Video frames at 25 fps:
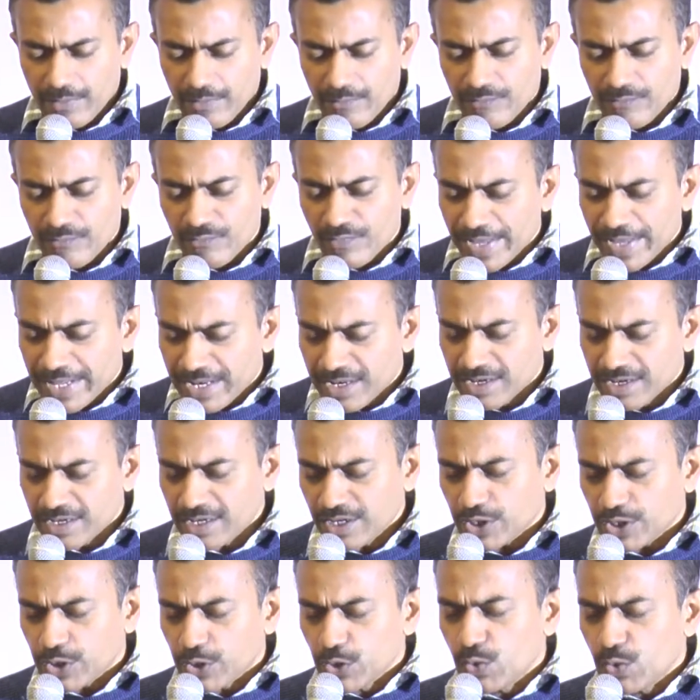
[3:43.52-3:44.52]
when
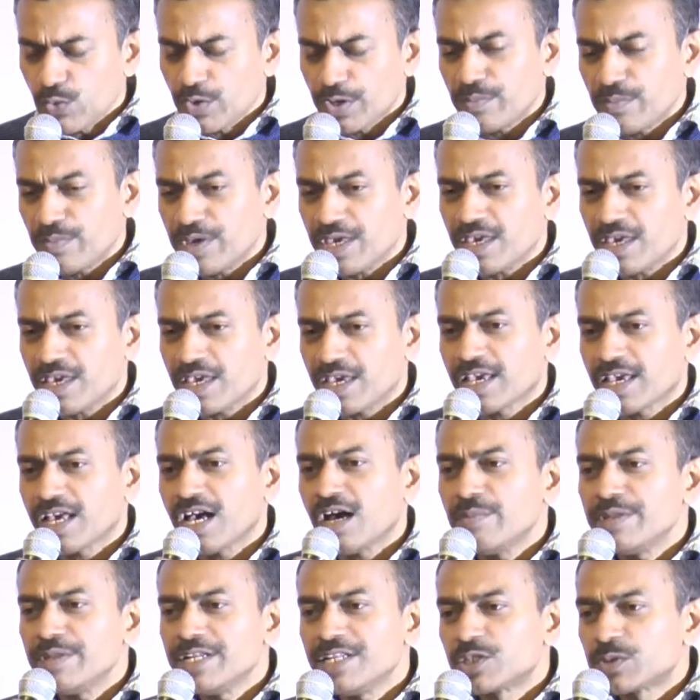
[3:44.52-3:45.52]
you and me
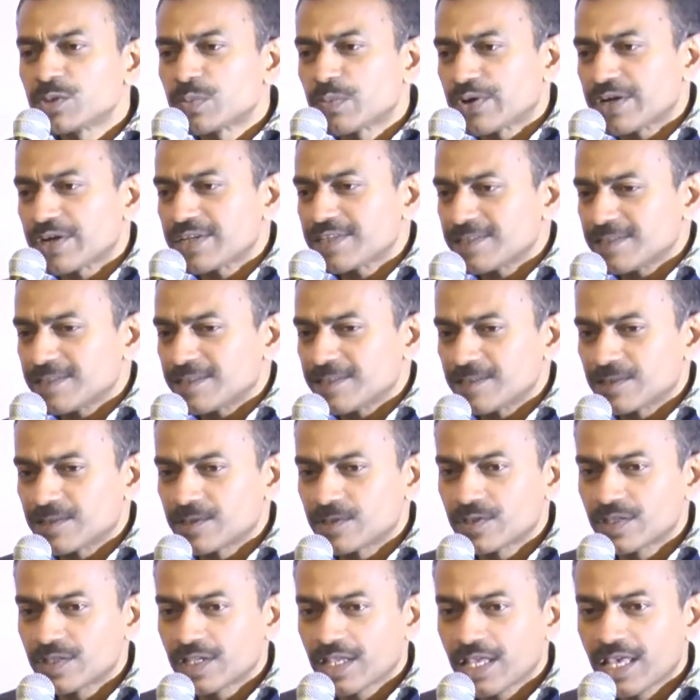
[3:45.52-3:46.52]
come in his
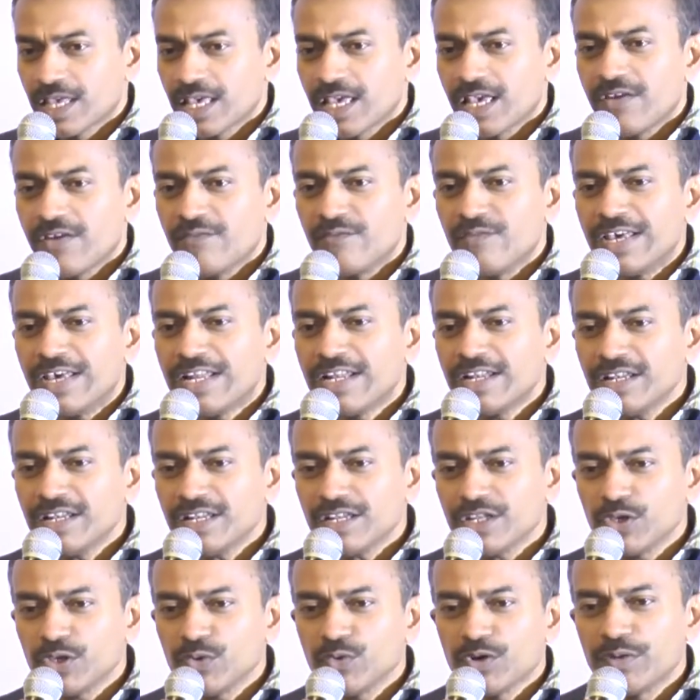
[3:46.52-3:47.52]
presence, when
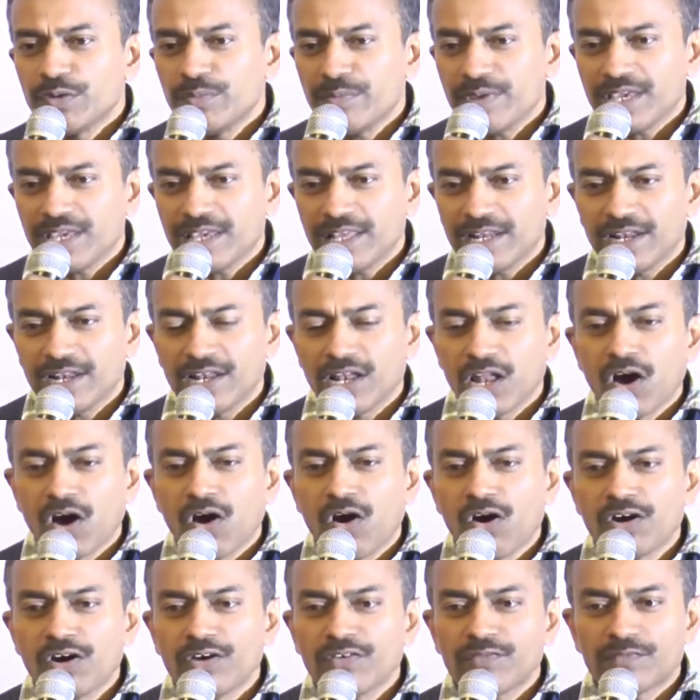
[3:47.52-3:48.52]
you and me
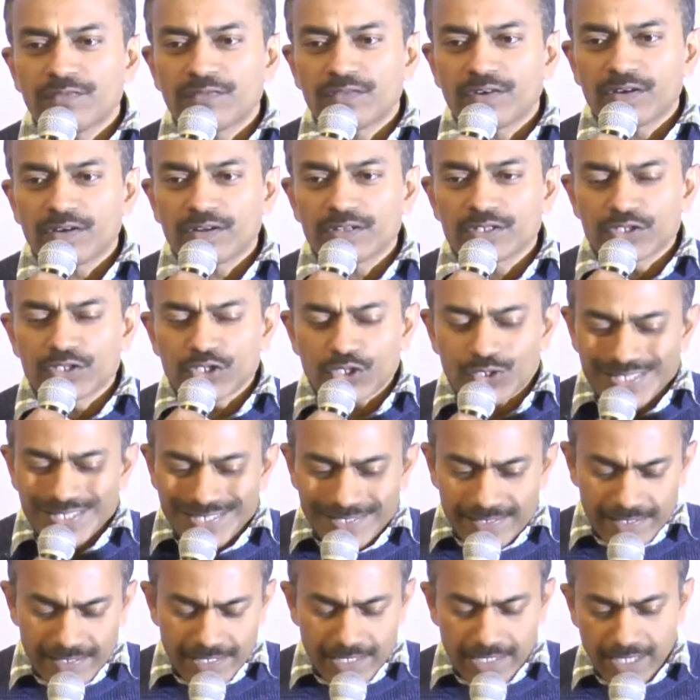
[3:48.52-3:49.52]
long to
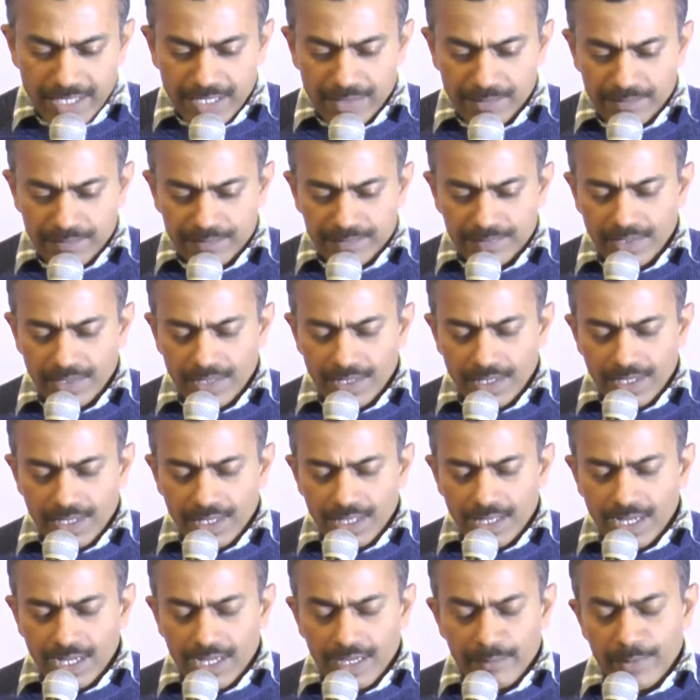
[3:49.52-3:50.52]
seek him,
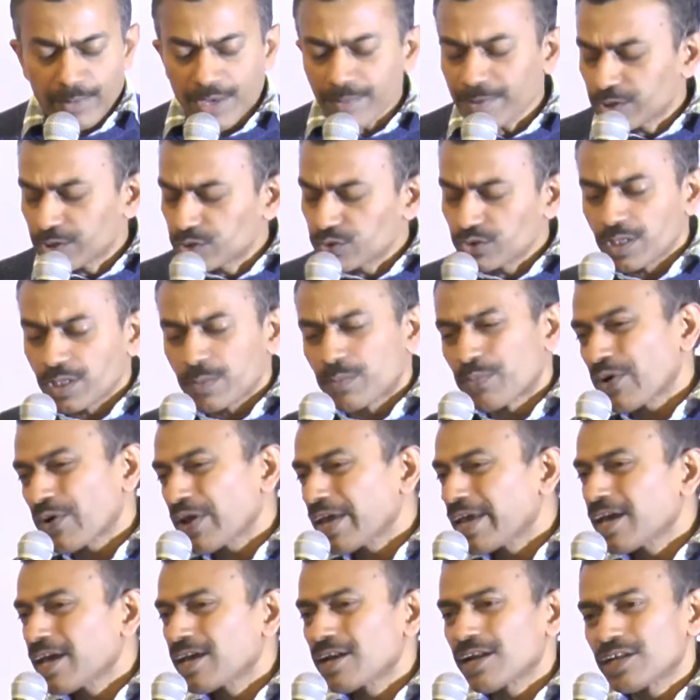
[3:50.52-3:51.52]
maybe through the
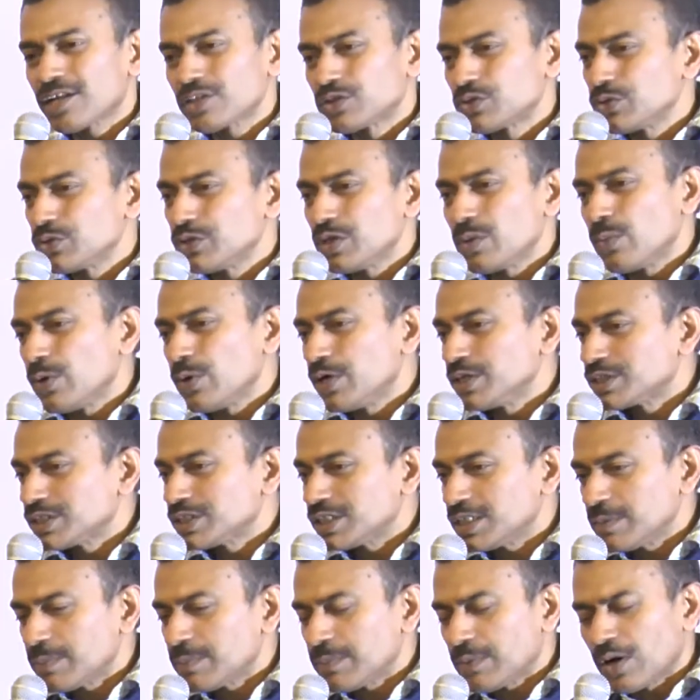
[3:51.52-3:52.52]
prayer or through the
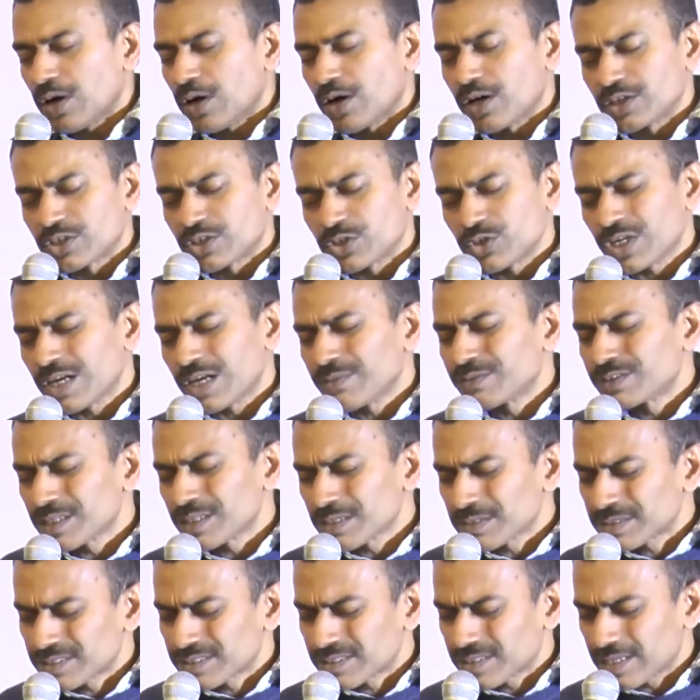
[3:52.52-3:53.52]
worship or to have
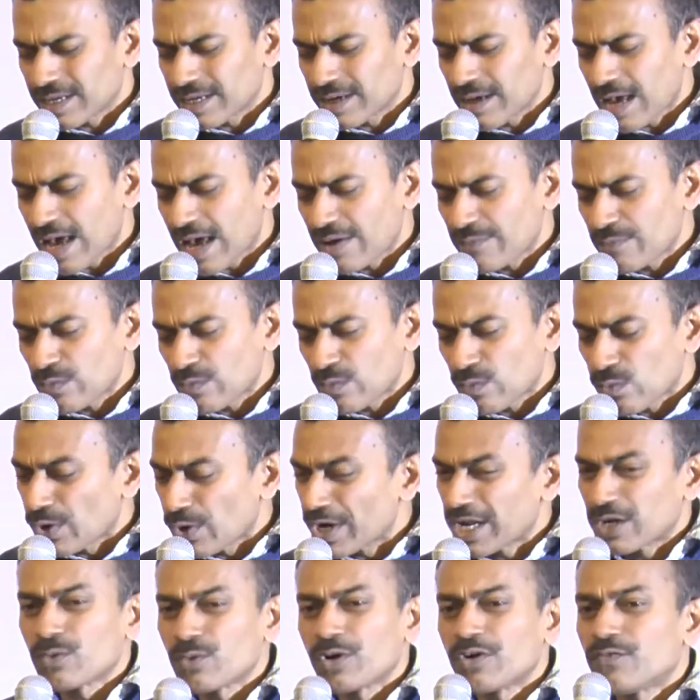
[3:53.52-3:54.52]
just a
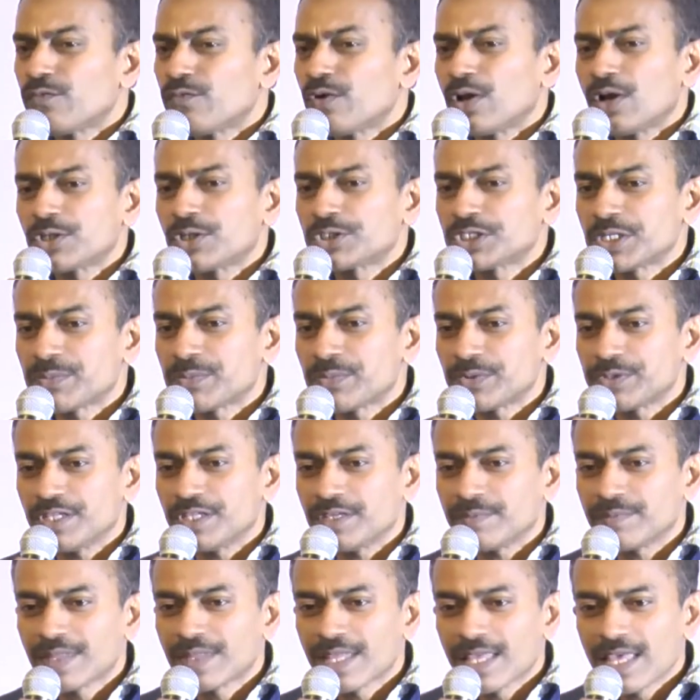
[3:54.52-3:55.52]
one-on-one fellowship with
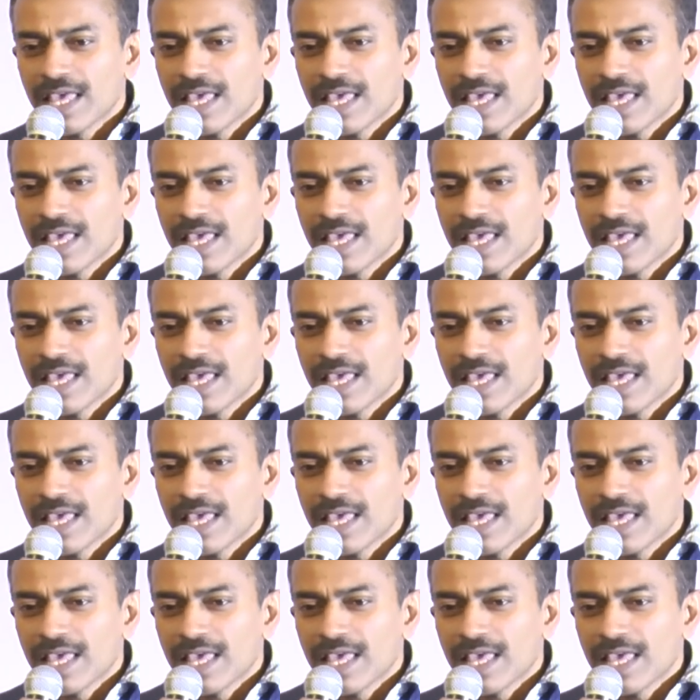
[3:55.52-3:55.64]
him,